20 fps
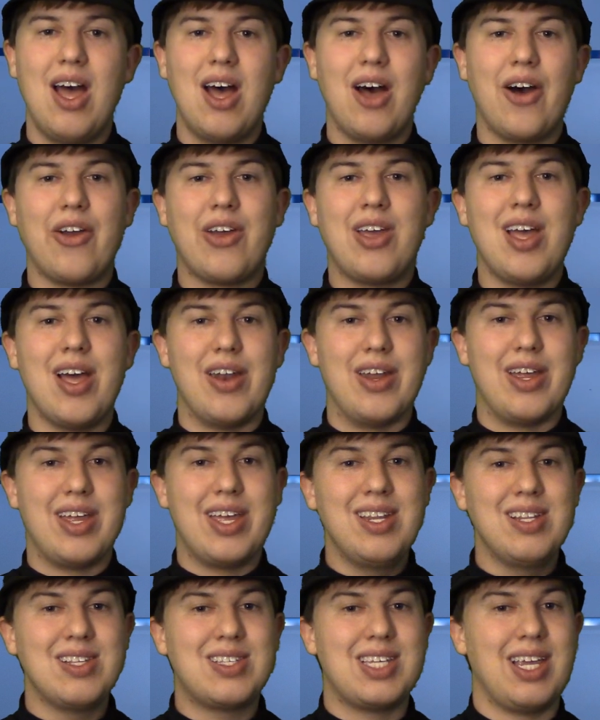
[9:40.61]
Again,
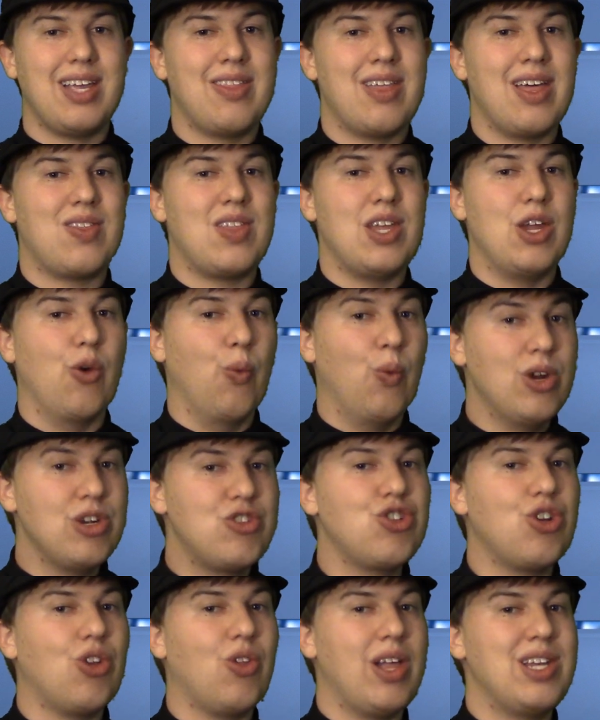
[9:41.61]
hinting that the
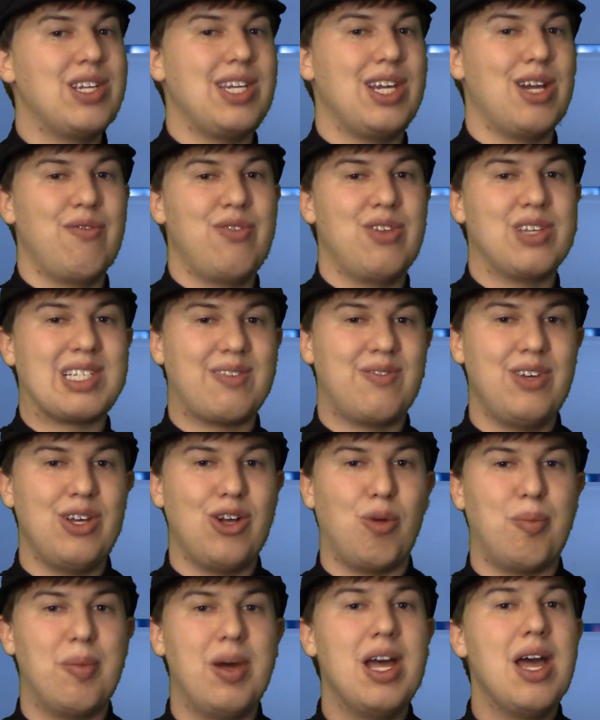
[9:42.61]
original ending of this
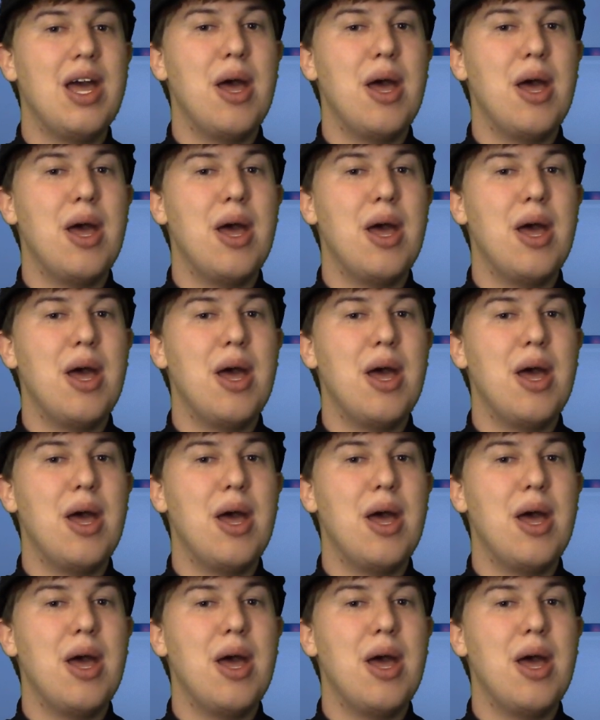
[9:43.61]
film